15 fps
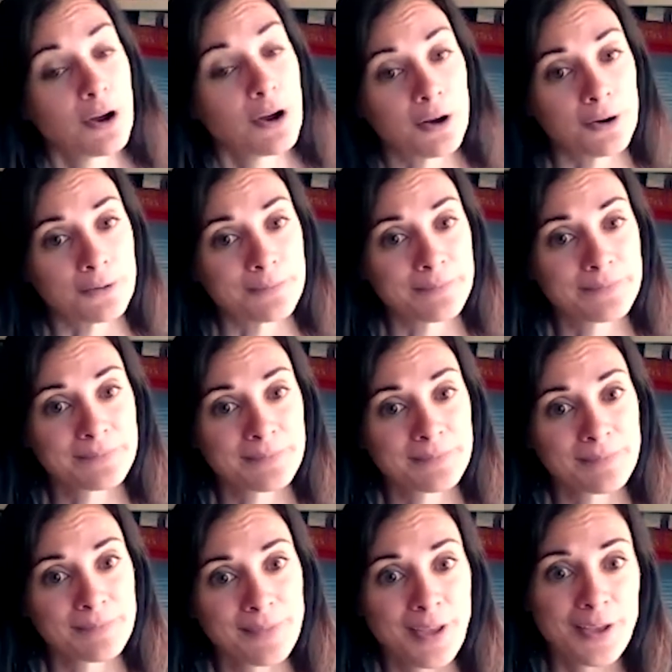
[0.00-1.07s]
own.
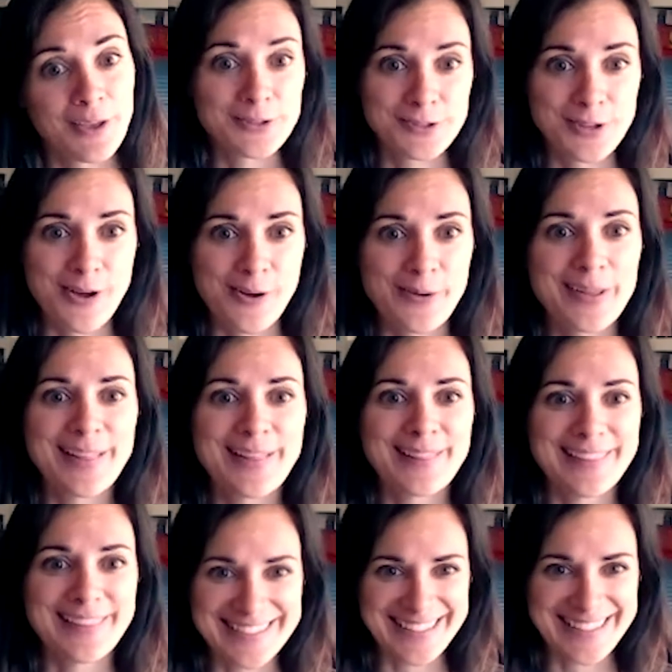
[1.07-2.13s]
So
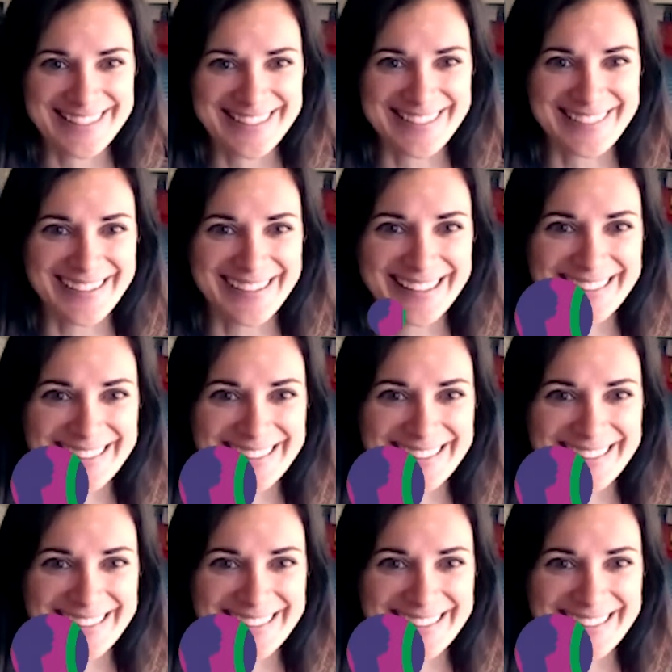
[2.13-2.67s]
let's get started.